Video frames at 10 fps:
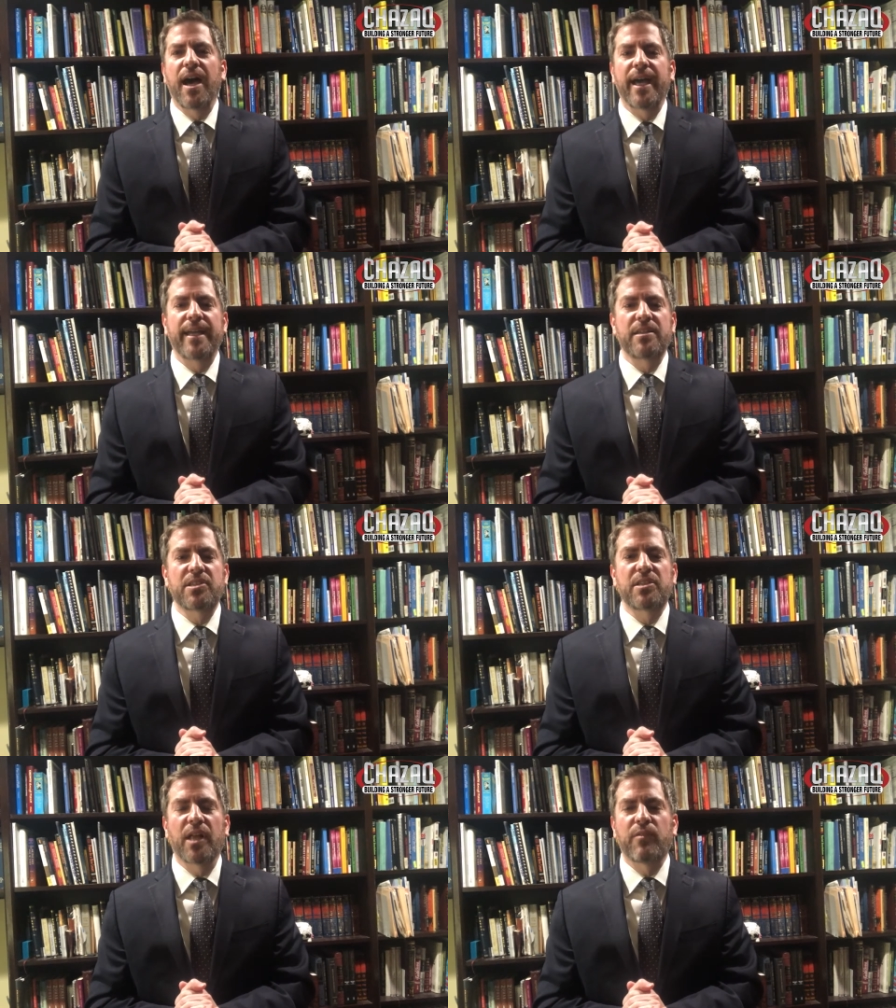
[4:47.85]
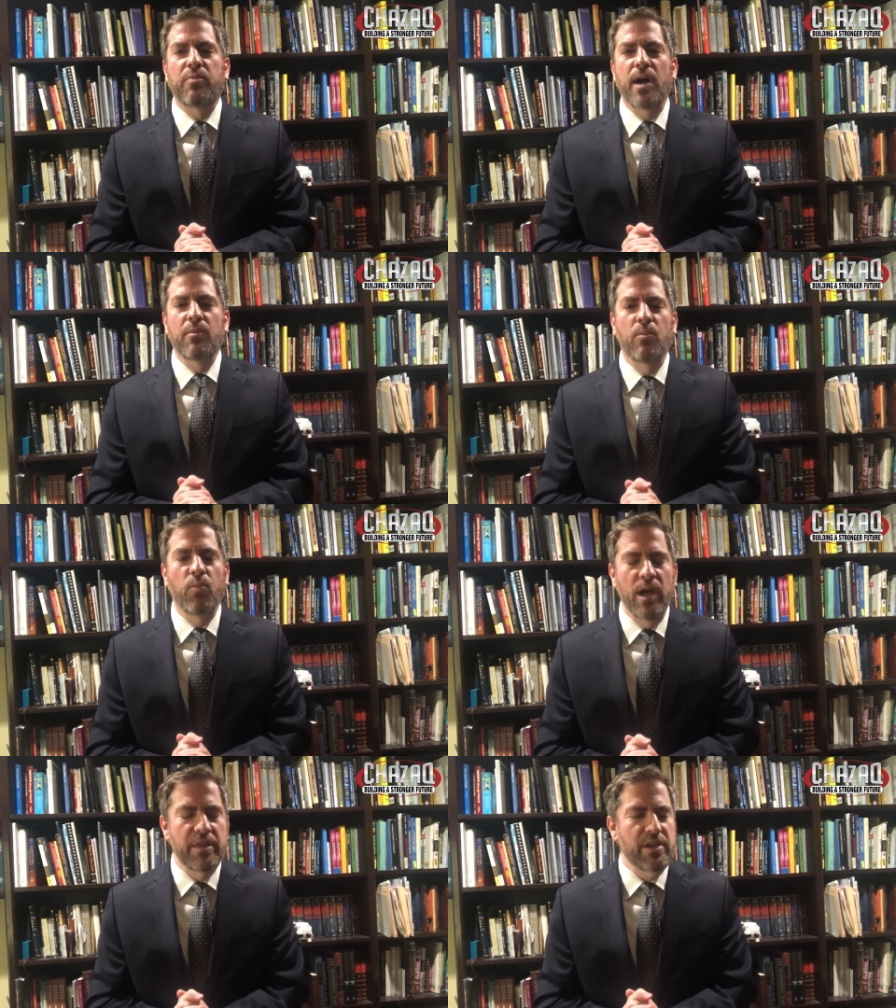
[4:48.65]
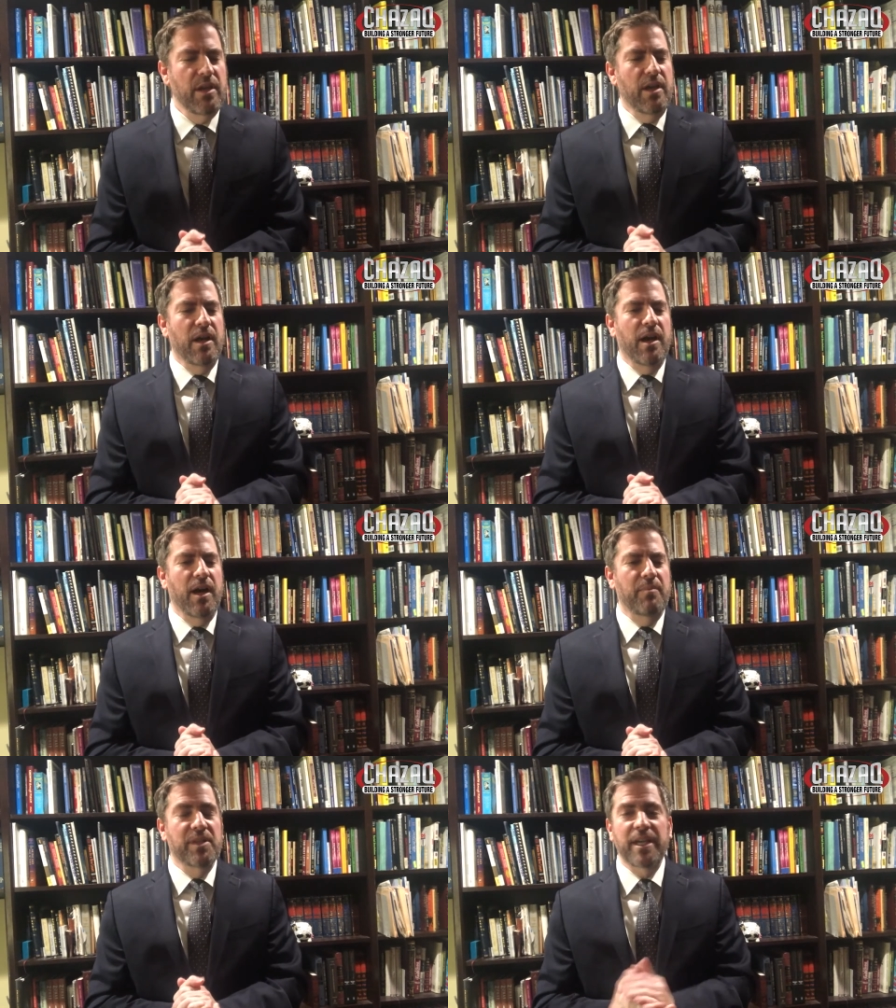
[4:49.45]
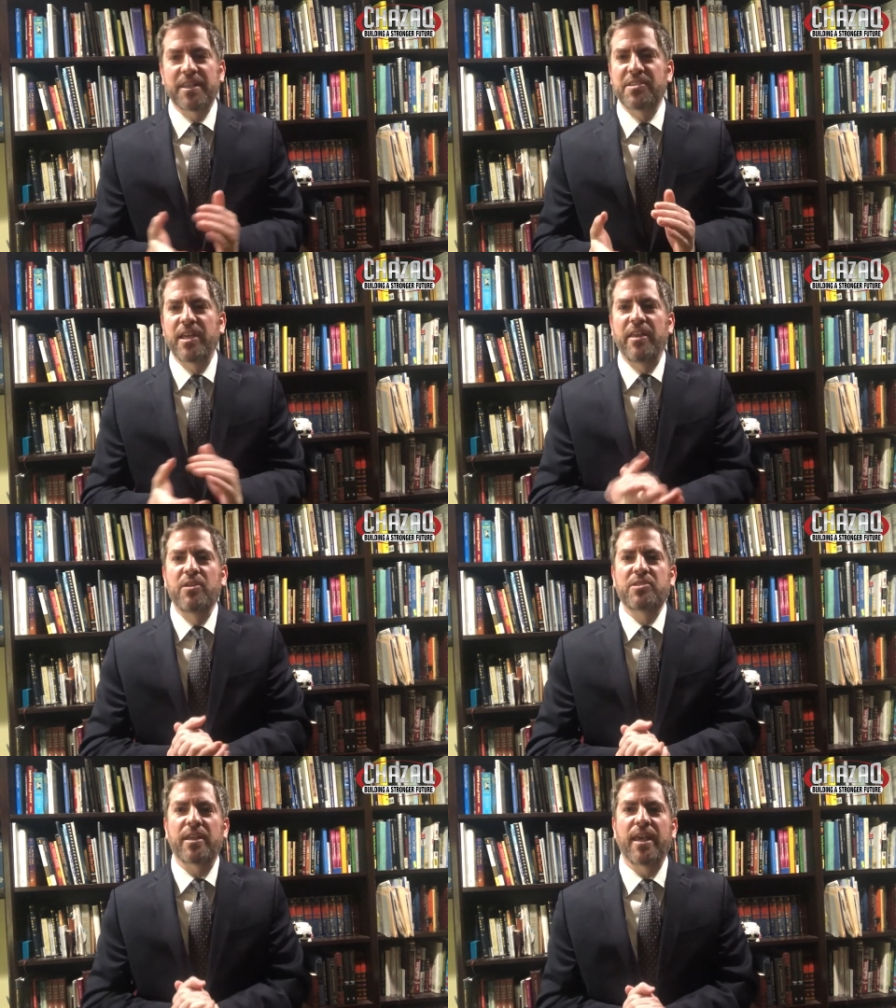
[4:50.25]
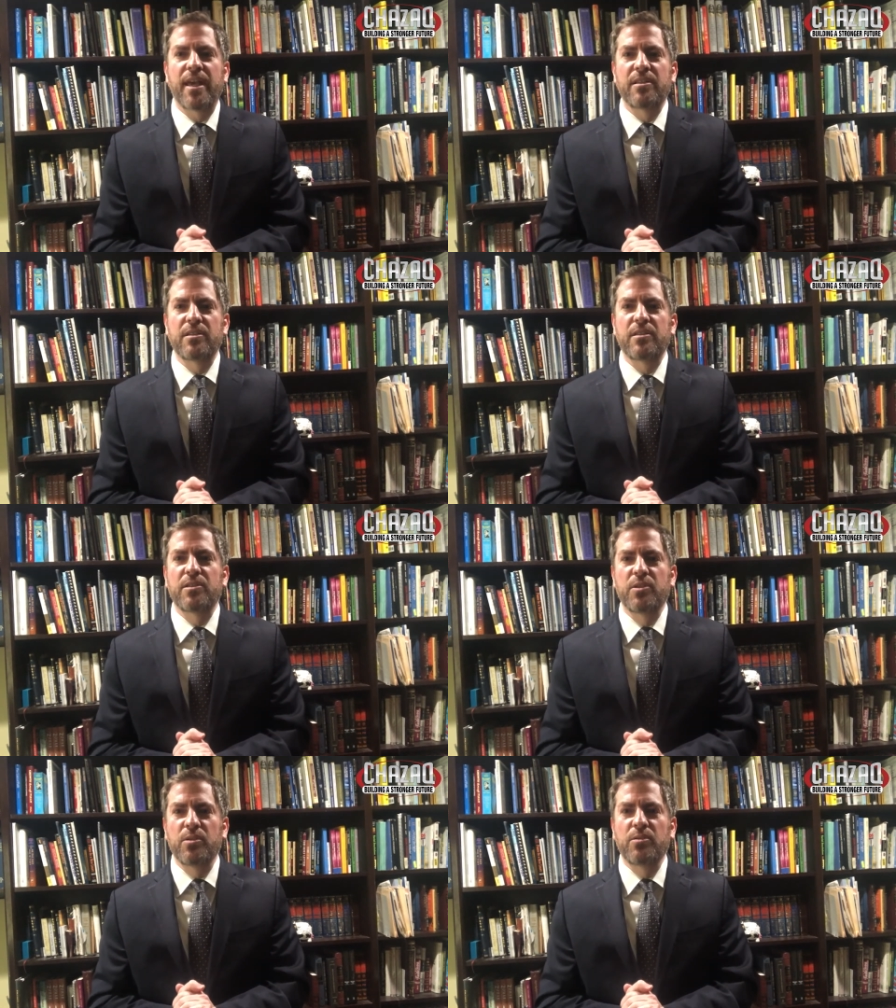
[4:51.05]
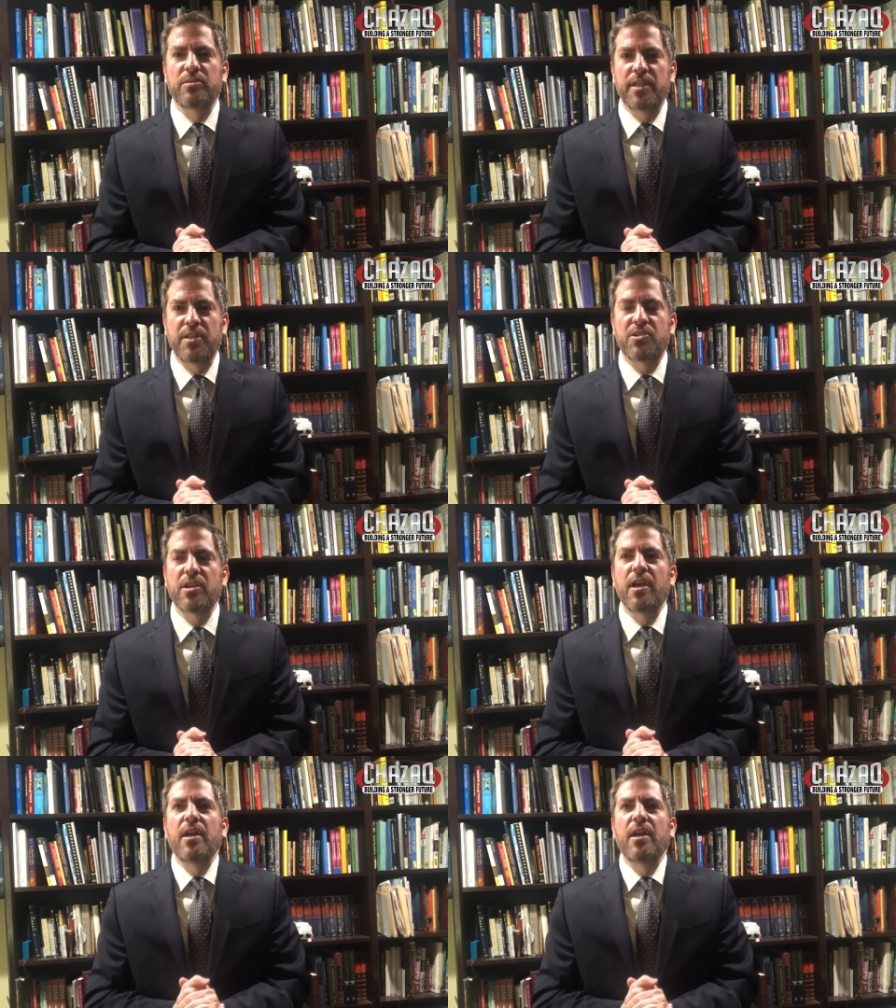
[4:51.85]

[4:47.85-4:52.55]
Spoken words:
I still have a problem with. But like I say, those that can't do, teach.